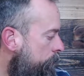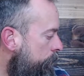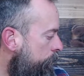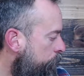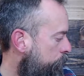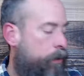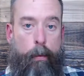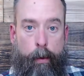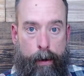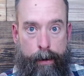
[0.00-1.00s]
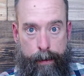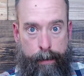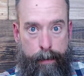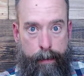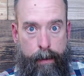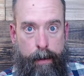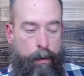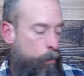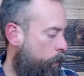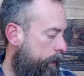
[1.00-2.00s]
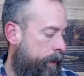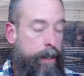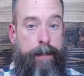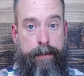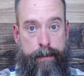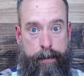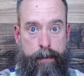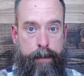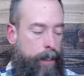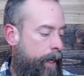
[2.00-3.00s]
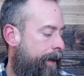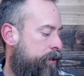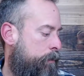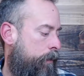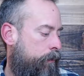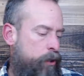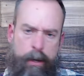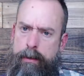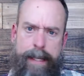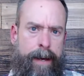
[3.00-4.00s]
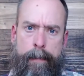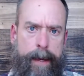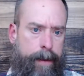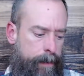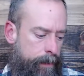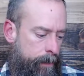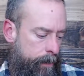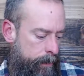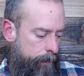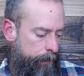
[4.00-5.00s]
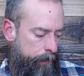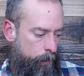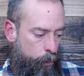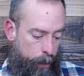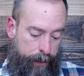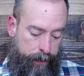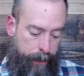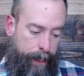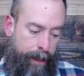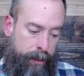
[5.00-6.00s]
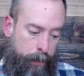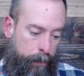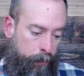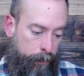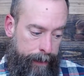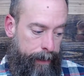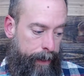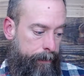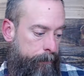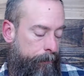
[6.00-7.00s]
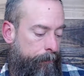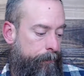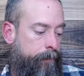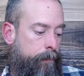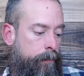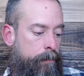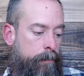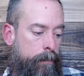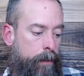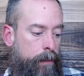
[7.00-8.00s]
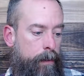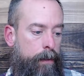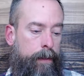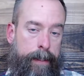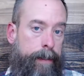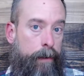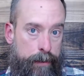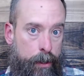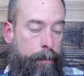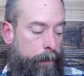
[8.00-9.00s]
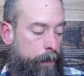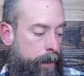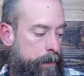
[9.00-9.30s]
through your word what is the gospel. You tell me what is the gospel, really. And then there is hope for us.